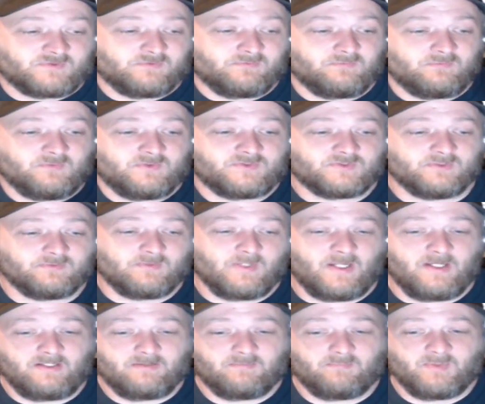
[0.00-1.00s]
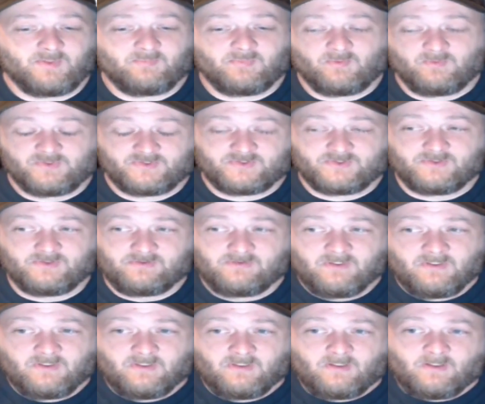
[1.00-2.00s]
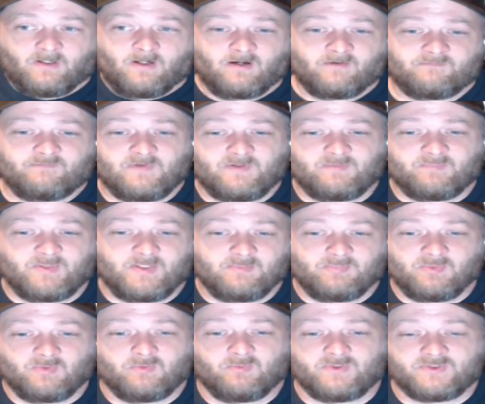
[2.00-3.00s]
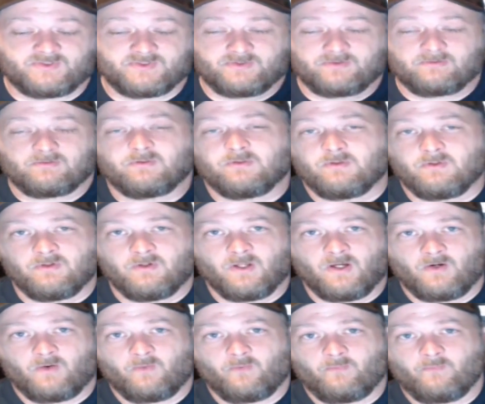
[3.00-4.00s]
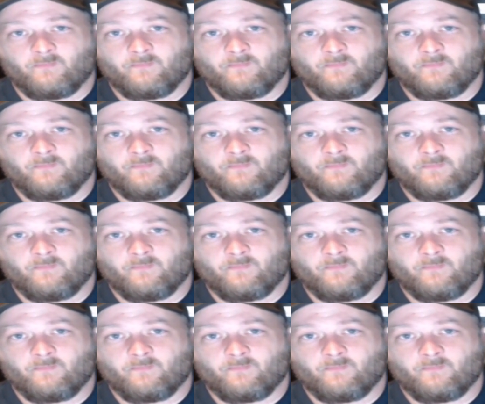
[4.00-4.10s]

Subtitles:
We should hate people. We should offend people. We should. No.